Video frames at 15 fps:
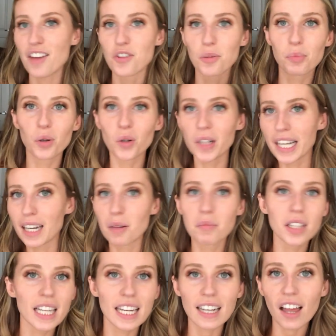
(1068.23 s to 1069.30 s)
if you're pulling in a
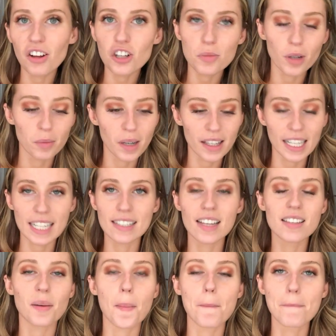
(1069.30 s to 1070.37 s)
million dollars per month, like it
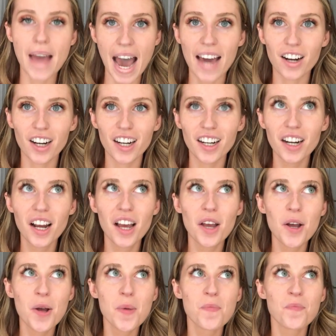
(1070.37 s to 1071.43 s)
doesn't matter
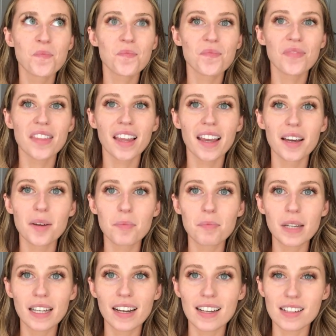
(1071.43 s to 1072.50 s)

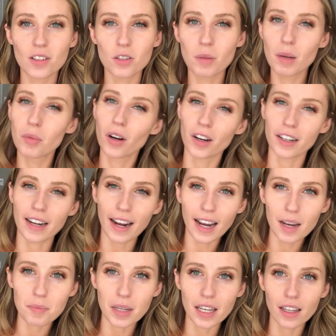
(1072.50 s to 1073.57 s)
because those people aren't
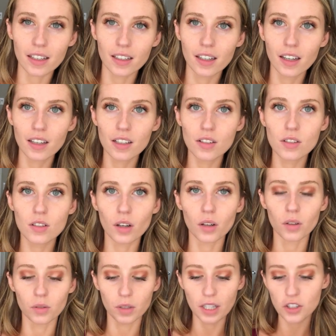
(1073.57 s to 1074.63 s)
happy.
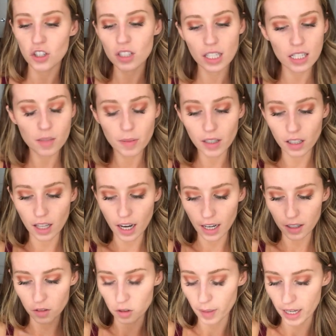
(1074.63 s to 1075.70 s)
So it's just it's been a
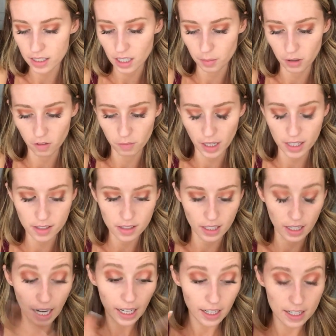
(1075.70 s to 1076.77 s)
lot over the past couple of months,
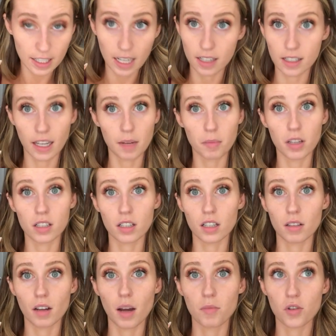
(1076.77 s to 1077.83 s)
and I gotta say, because again, because
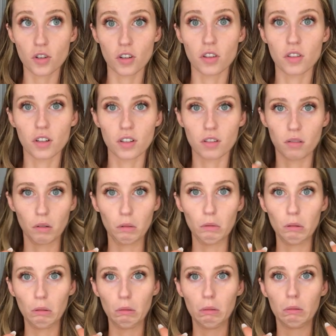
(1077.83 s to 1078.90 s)
I'm sure there's
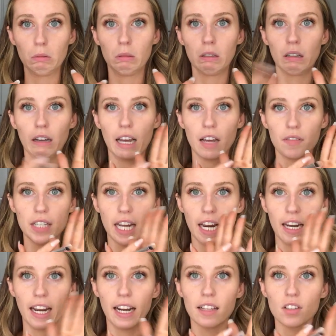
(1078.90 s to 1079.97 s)
ooh, I have
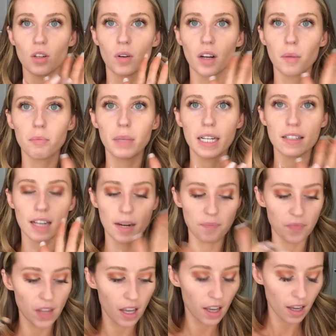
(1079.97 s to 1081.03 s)
tan hands going on big
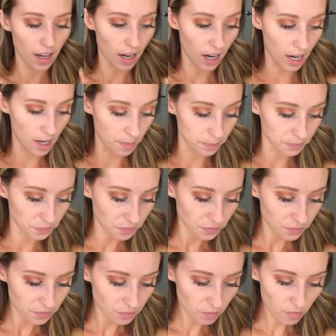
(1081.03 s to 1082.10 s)
time. Um,
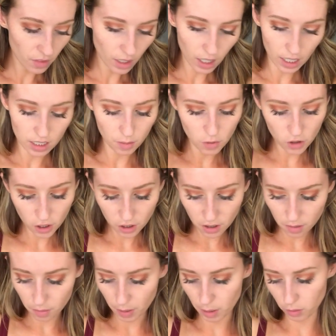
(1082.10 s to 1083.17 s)
because I'm sure
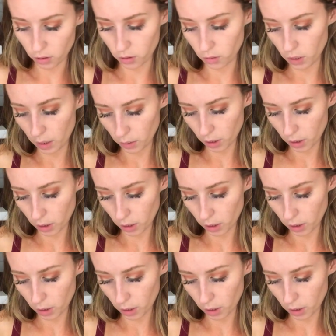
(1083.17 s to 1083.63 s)
that people who I